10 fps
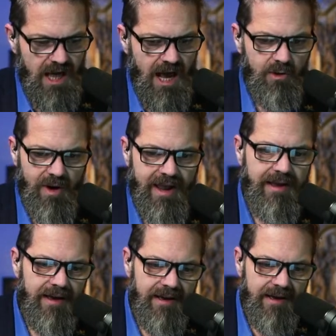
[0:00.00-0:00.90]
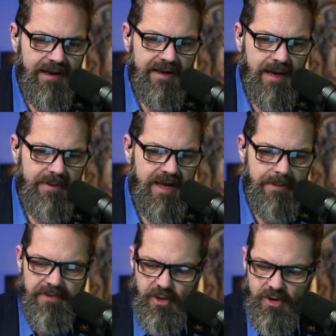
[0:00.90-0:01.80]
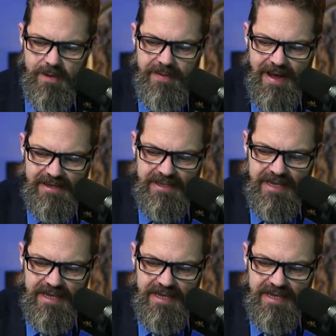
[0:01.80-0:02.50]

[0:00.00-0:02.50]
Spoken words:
Delacre coming up at 30 past